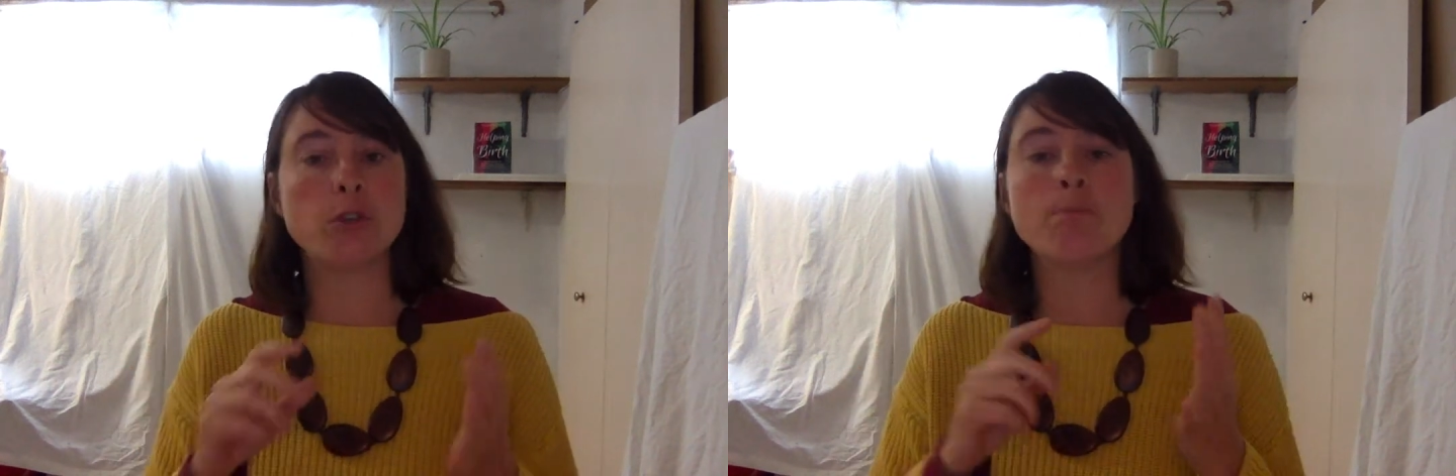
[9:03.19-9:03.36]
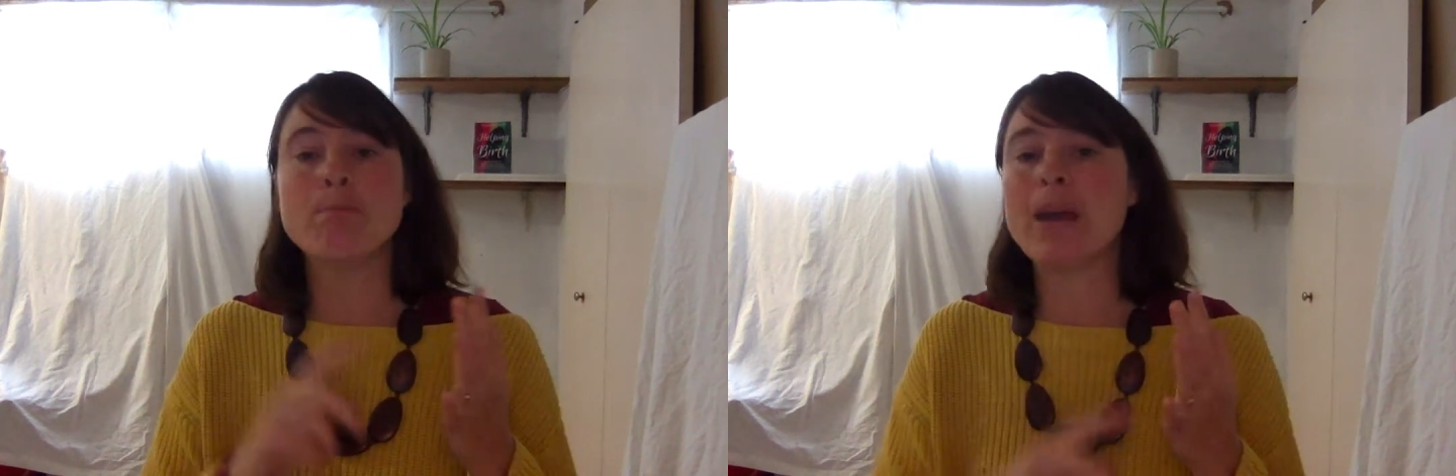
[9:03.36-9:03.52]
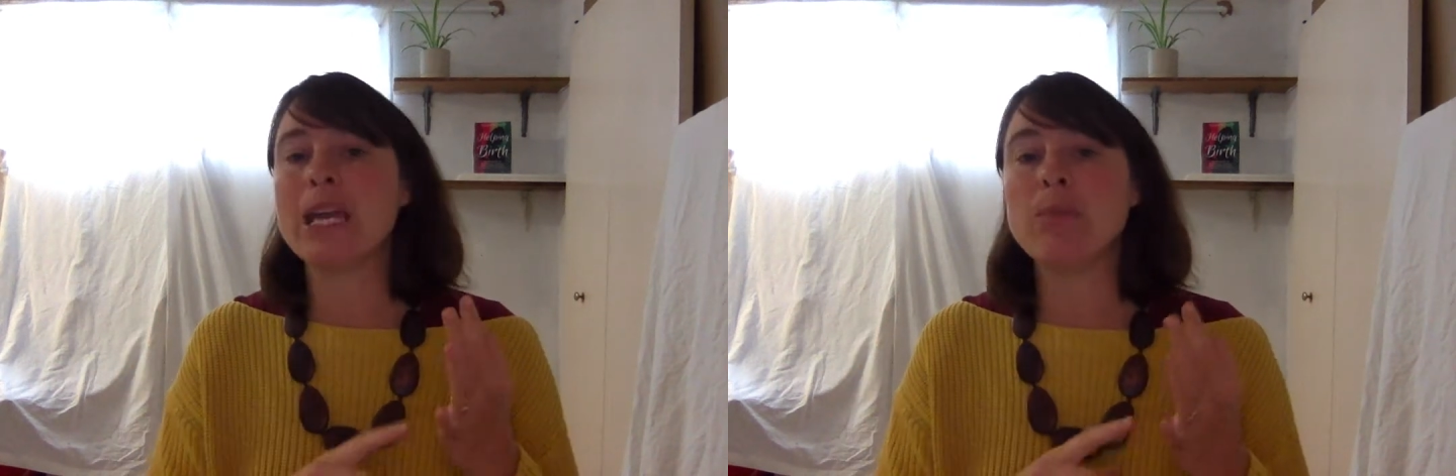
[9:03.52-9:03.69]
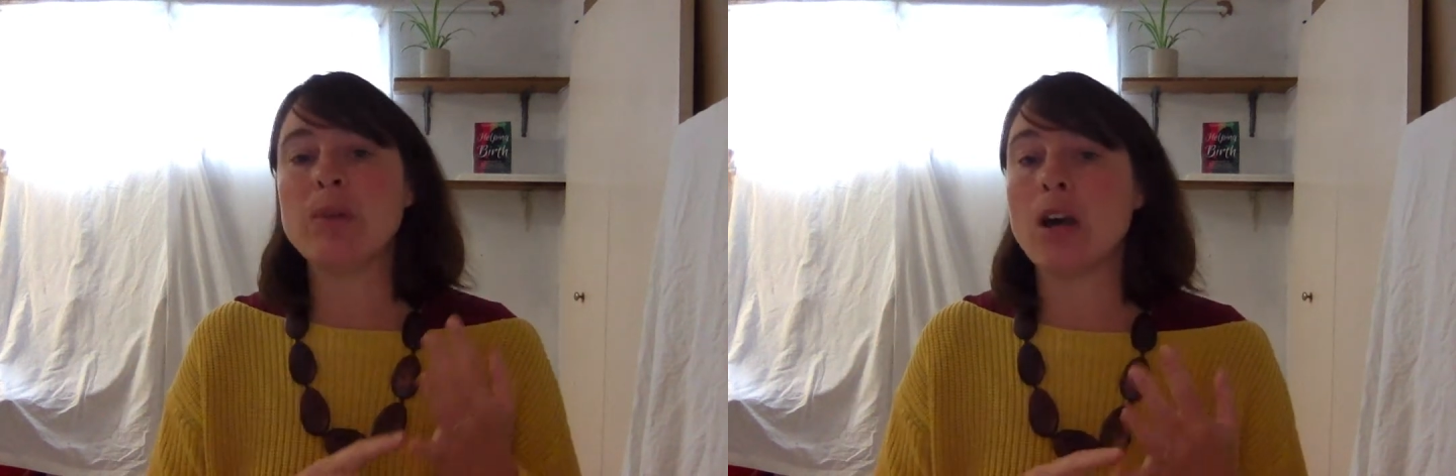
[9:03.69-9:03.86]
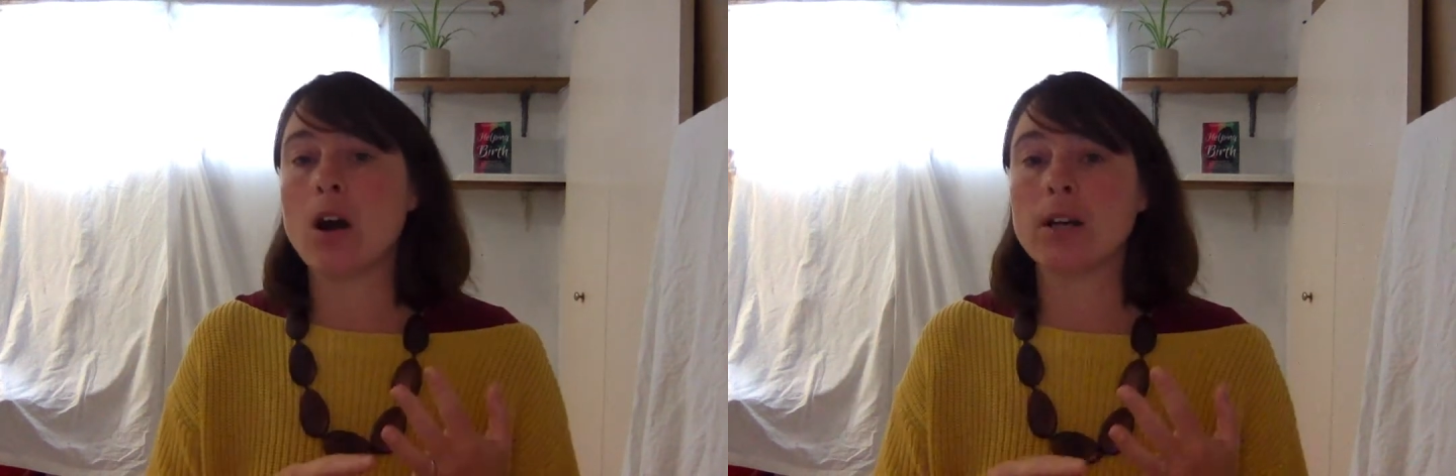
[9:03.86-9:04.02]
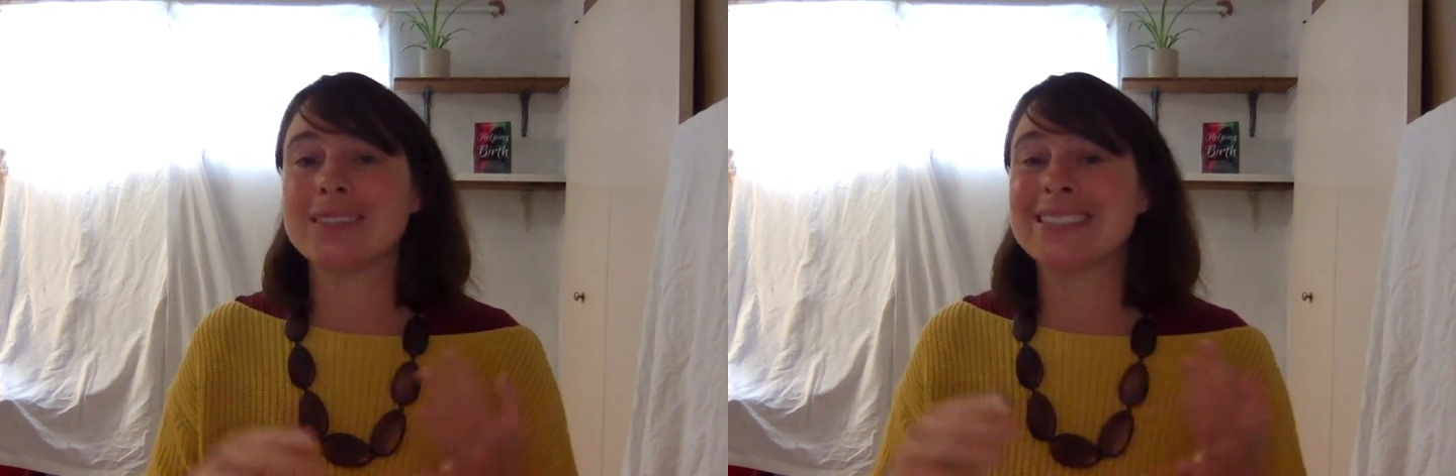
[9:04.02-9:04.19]
you may be
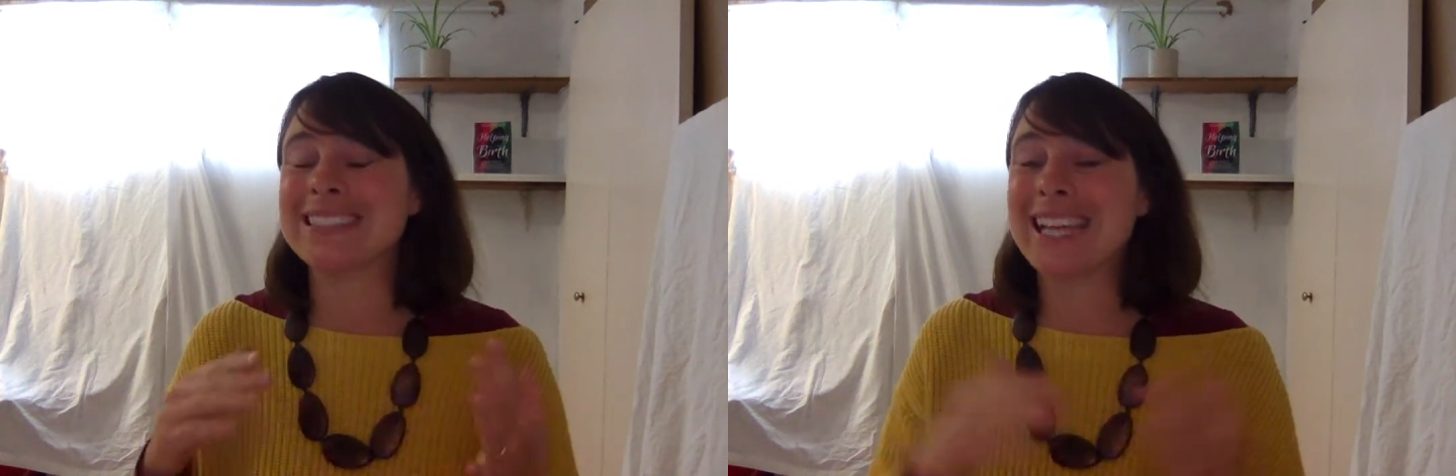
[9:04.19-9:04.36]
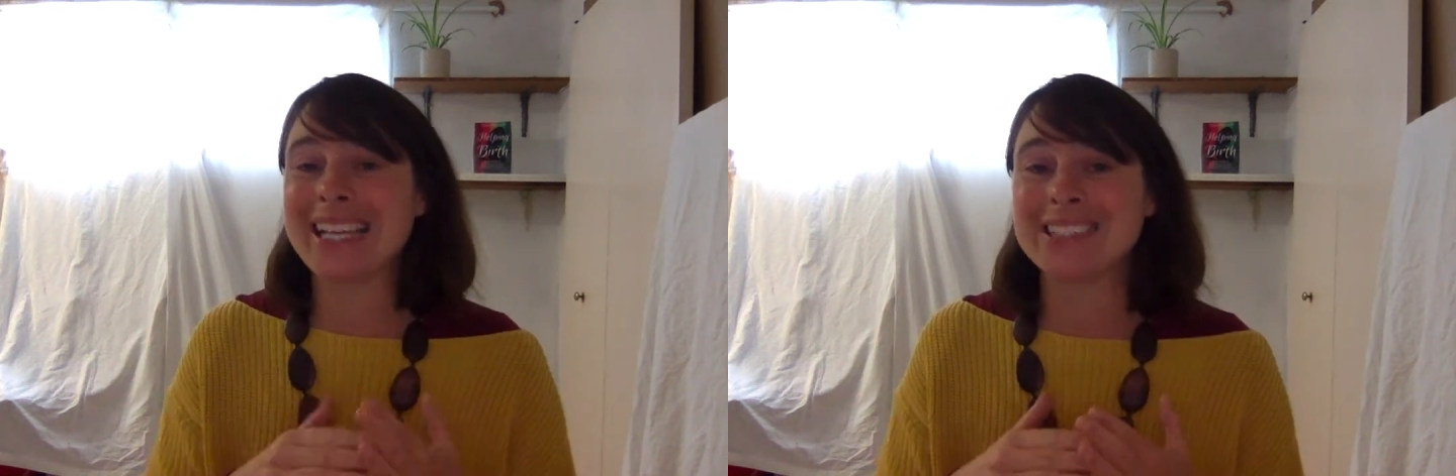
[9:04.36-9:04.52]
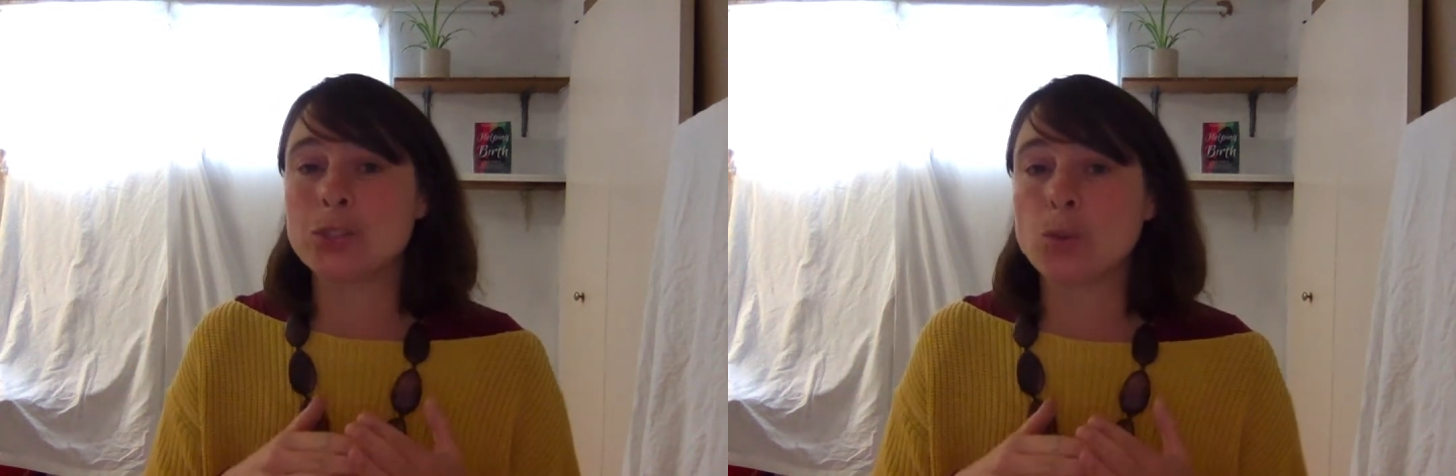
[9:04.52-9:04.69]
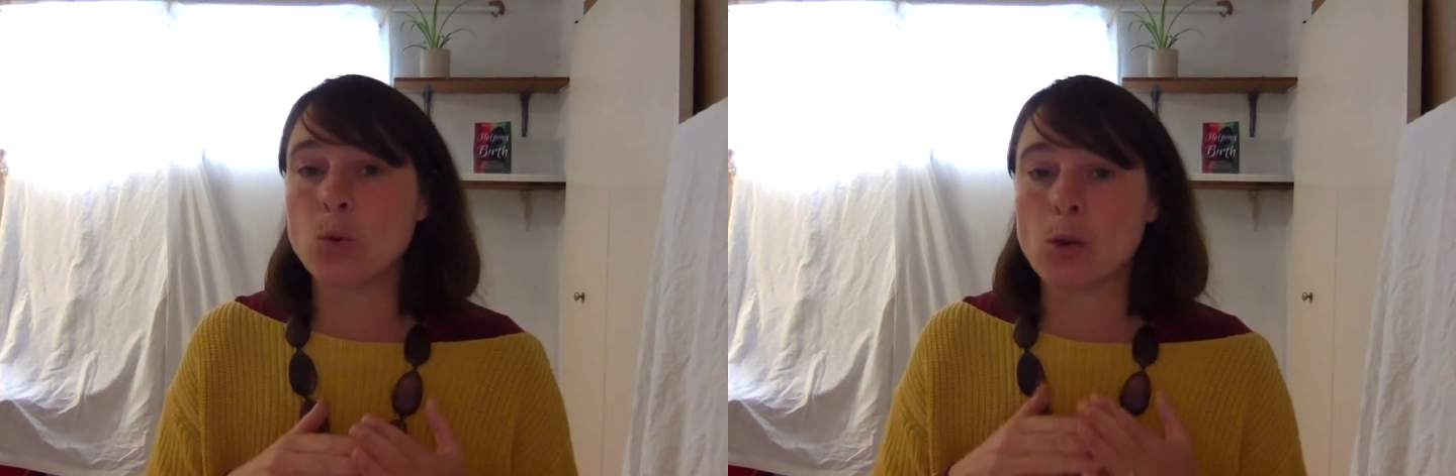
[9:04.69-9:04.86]
asked to test your